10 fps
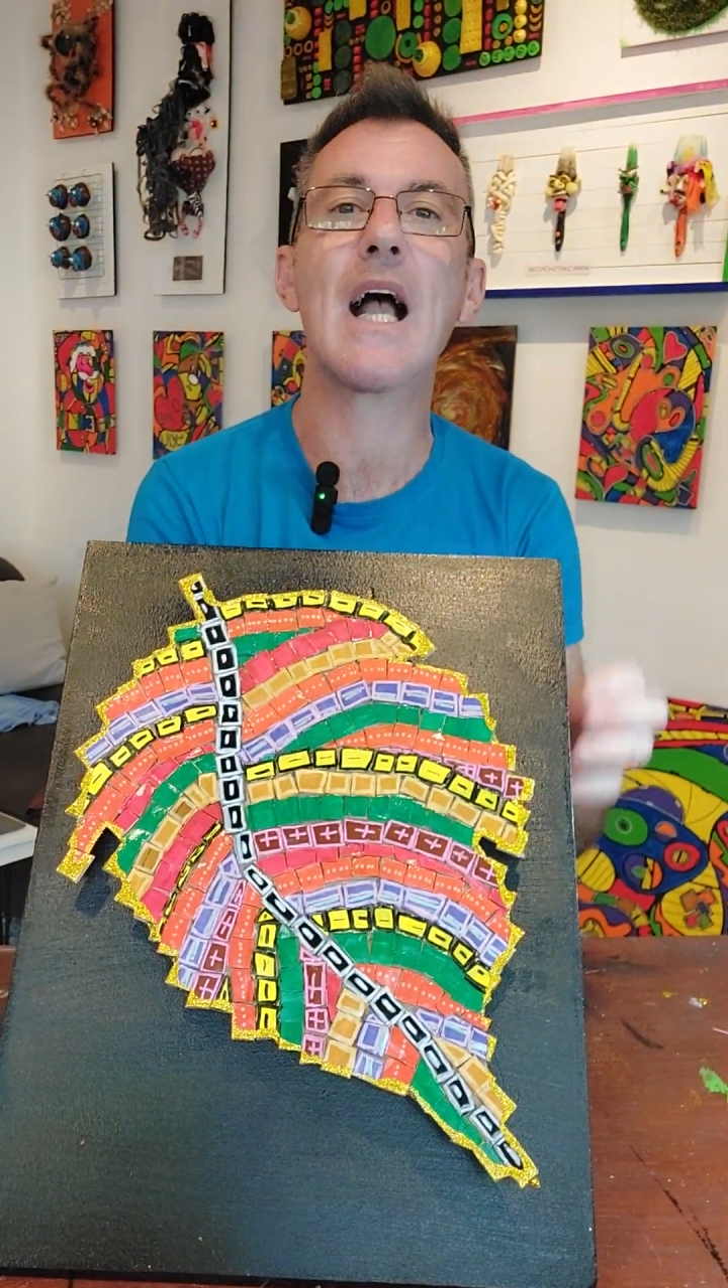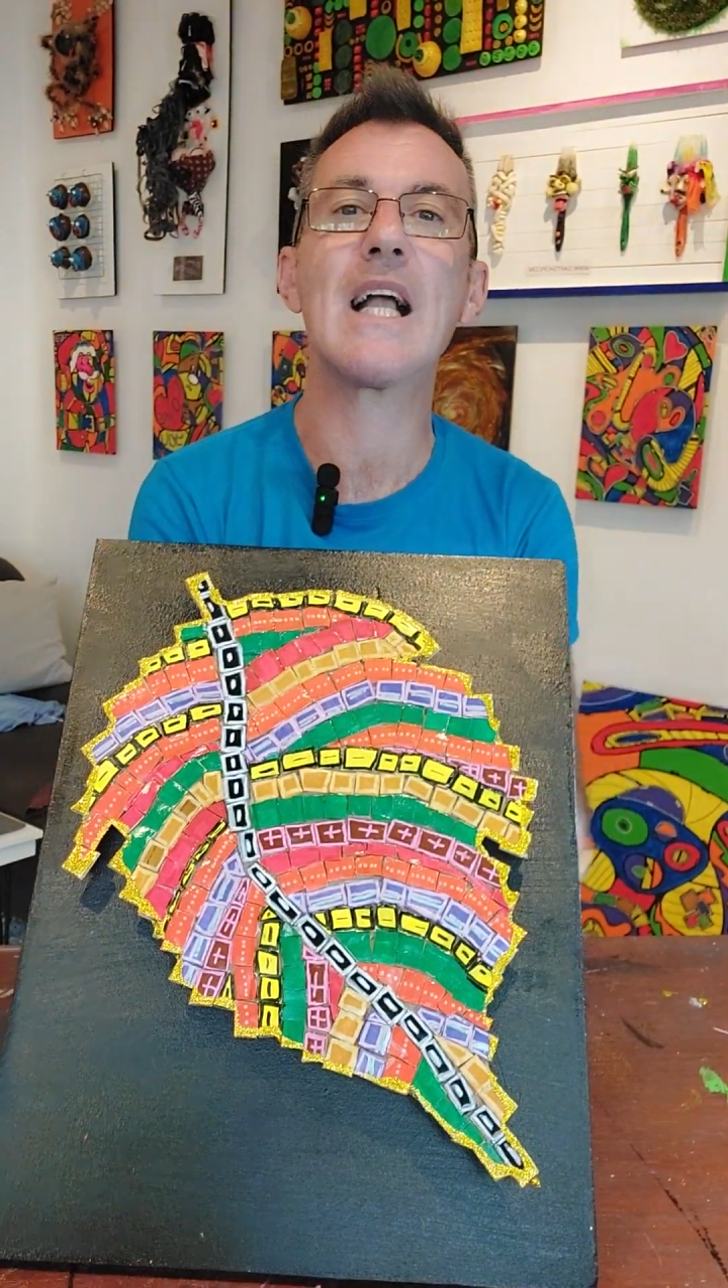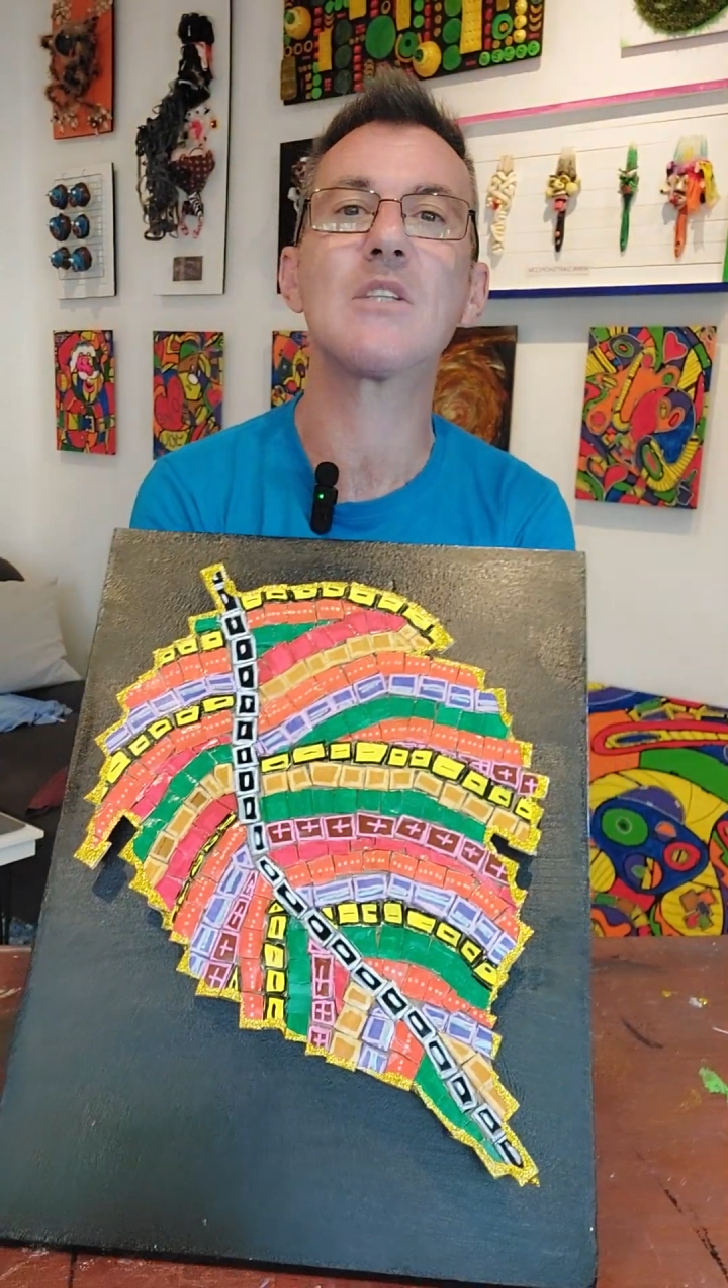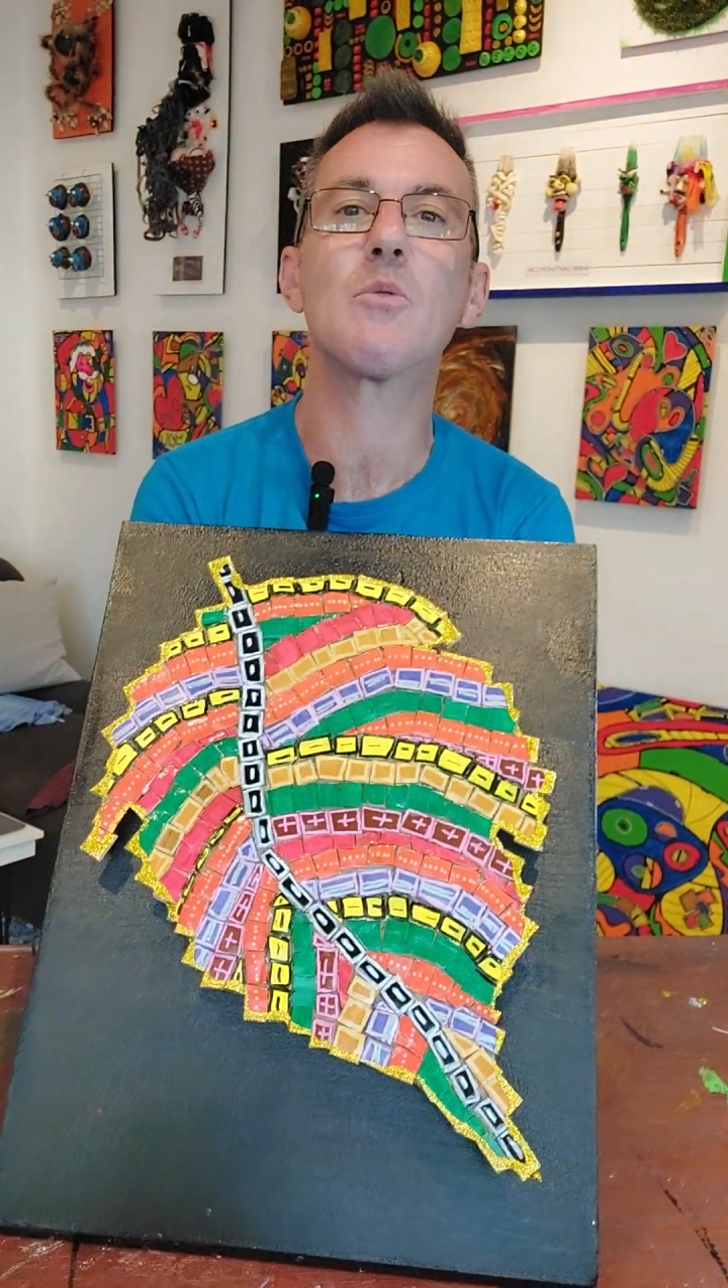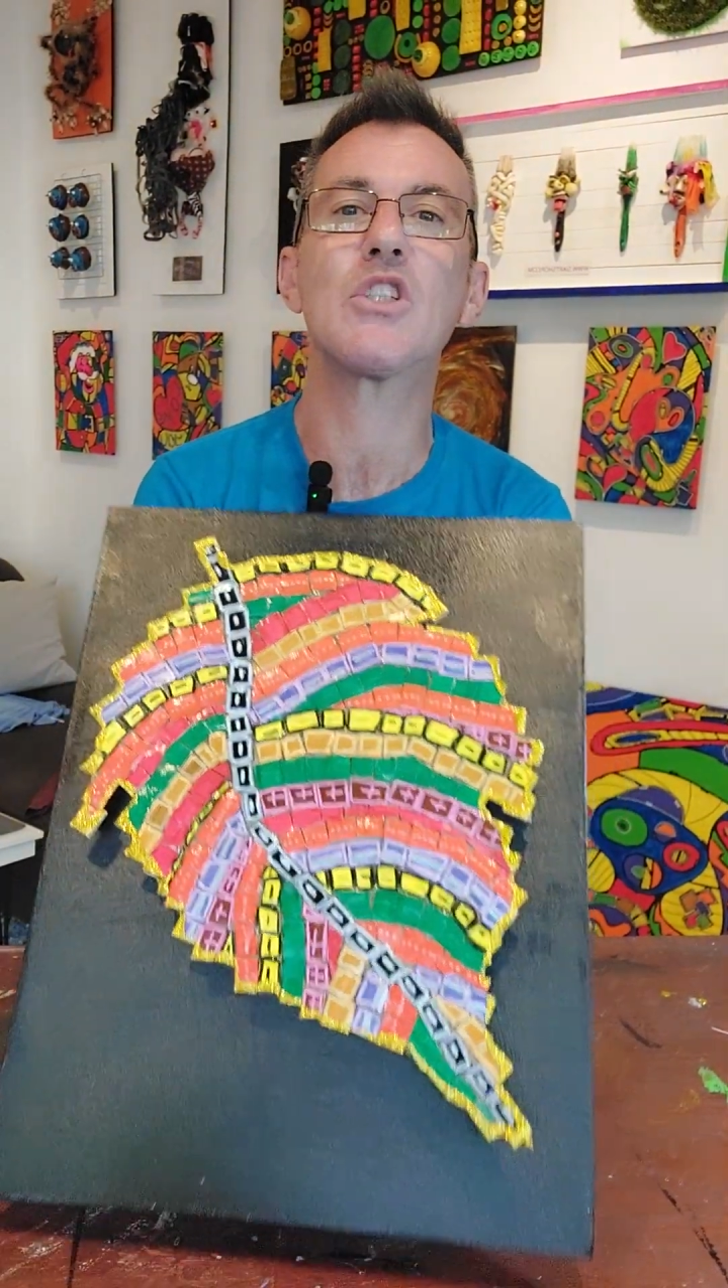guys,